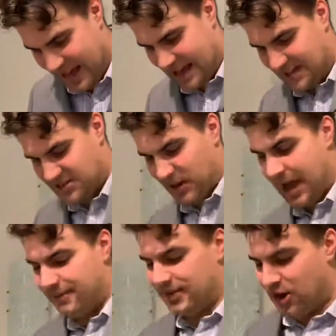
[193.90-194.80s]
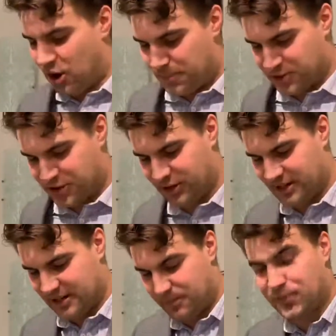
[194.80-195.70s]
So having the
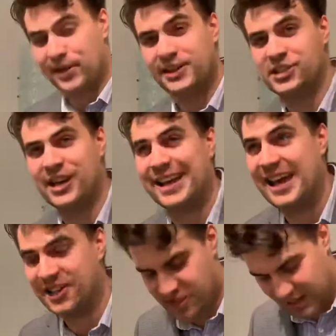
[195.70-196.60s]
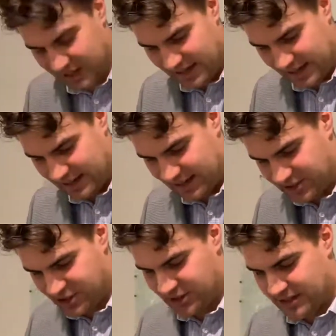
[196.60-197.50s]
opportunity to preach occasionally in
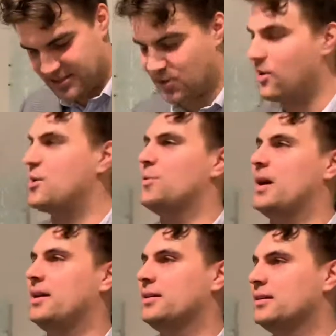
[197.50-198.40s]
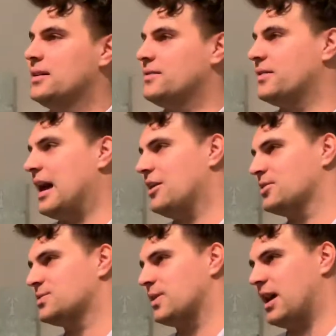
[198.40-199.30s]
English is a great way that the
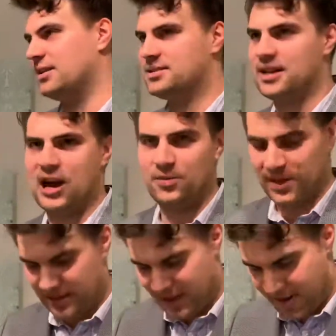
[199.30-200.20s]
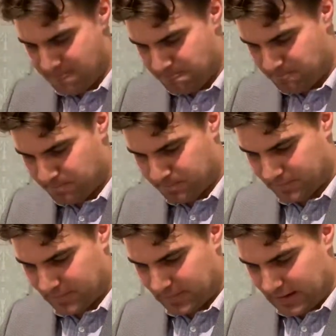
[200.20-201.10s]
elders would like to help me in that.
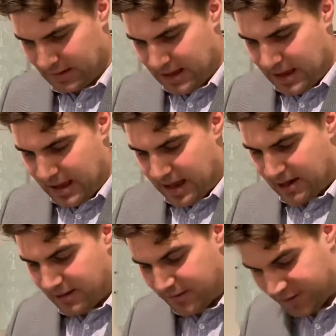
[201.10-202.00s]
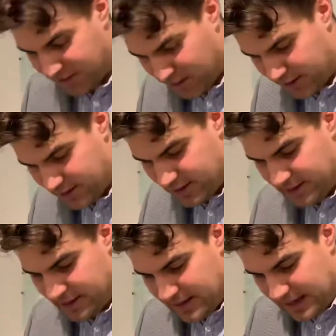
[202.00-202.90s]
And third,
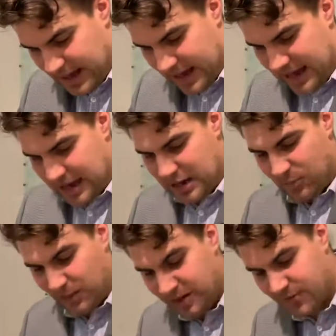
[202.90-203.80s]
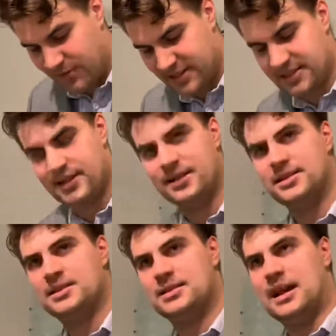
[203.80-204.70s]
one of the reasons
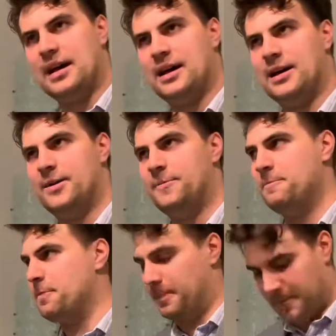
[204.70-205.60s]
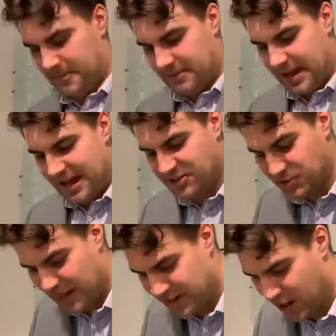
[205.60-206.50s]
is that, as you
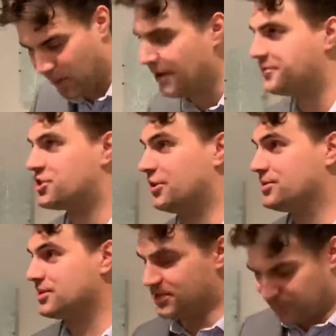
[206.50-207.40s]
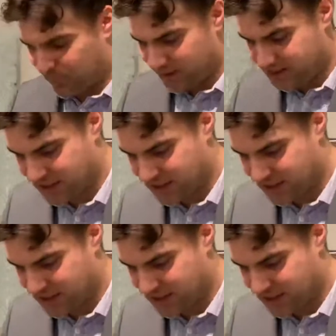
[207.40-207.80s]
may know, I've chosen to preach